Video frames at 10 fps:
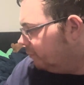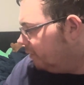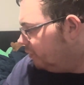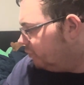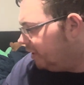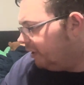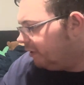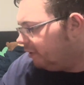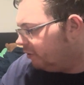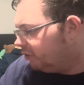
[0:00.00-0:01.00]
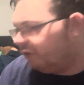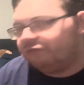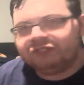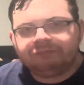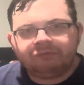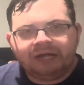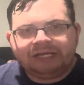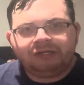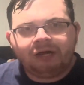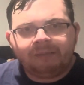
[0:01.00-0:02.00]
using surface
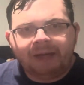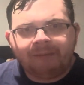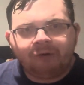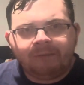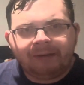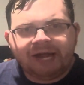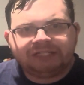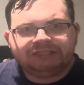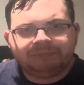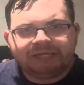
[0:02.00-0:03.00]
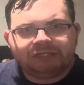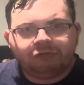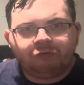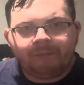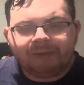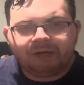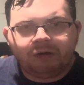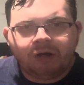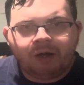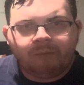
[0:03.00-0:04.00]
like Avalon pads to make your equipment
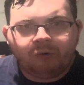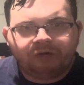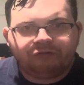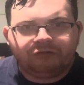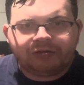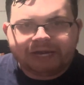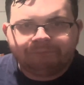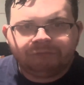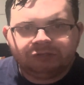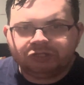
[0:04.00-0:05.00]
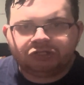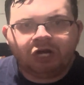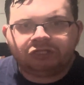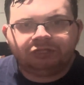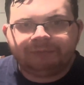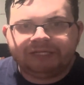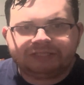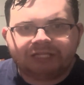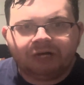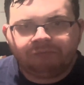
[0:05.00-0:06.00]
work for your game, just talk to your
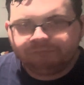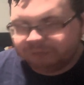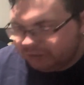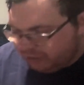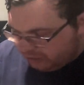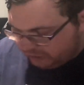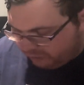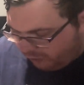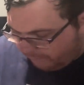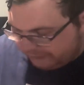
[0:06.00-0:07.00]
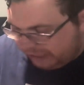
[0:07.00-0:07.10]
PSL. They'll help you